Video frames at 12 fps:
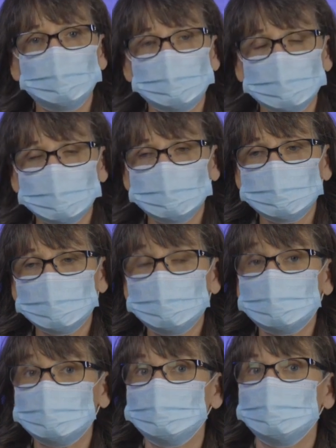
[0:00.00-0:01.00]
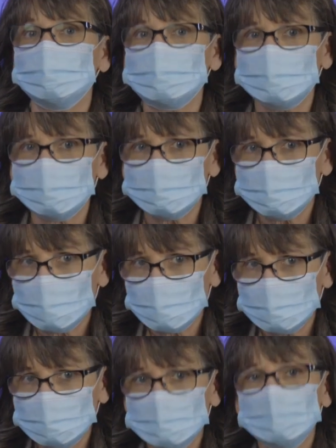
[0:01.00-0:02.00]
you'll change it there, but if you want to get
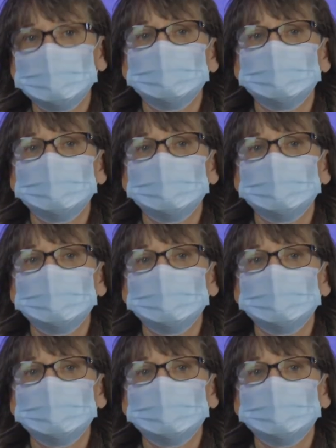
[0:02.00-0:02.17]
more,